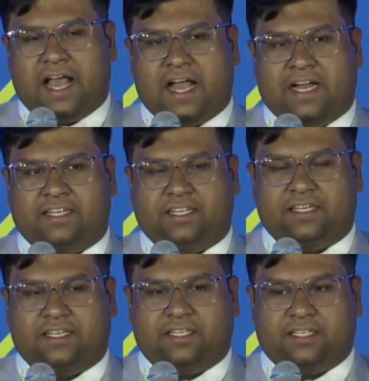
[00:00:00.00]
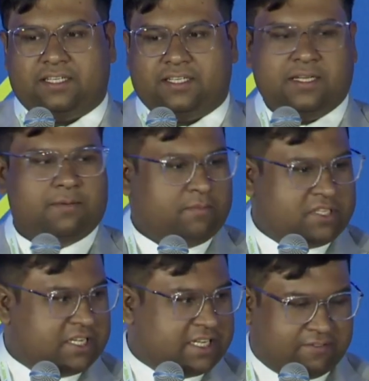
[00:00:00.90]
And
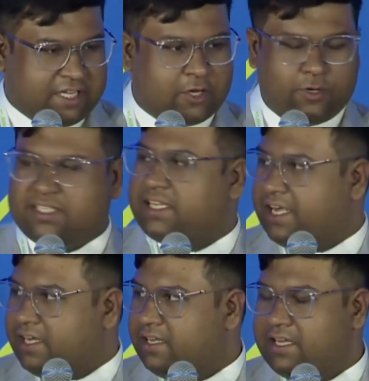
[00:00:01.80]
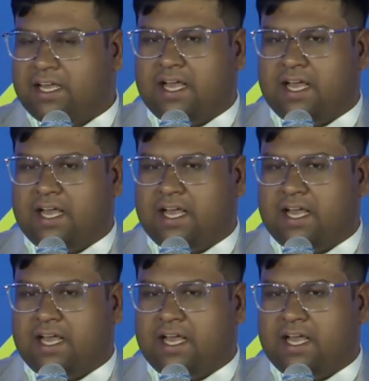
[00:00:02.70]
Mr. Shevchenko is here.